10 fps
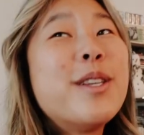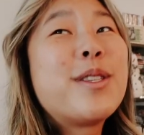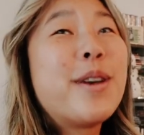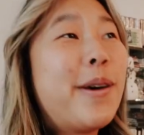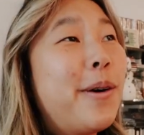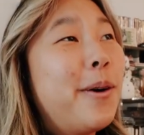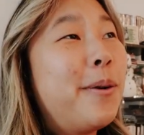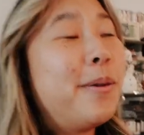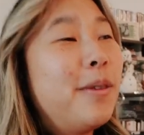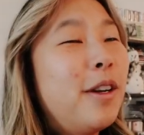
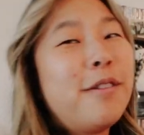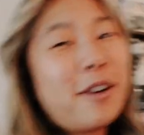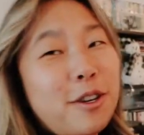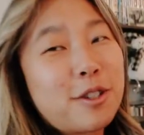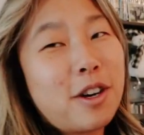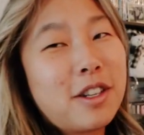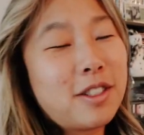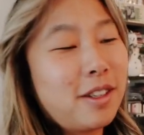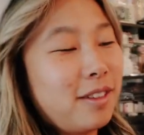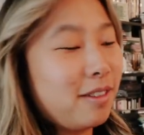So fingers crossed
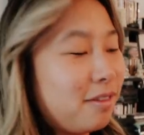that